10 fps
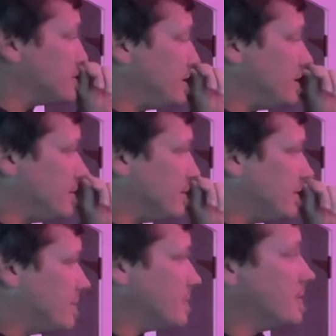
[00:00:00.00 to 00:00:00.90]
thing, you can
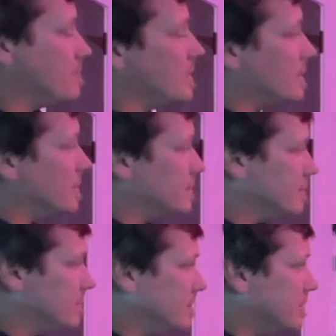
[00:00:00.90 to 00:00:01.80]
definitely make a,
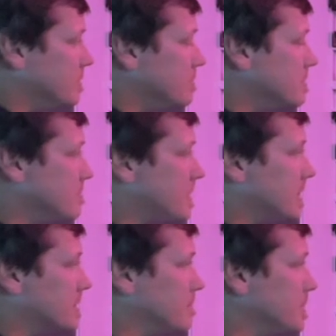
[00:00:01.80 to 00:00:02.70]
a, huge
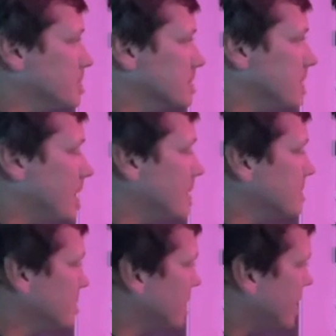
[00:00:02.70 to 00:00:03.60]
impact in people's lives.
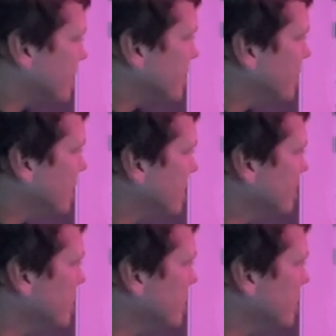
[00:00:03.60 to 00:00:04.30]
I mean, I don't know about you.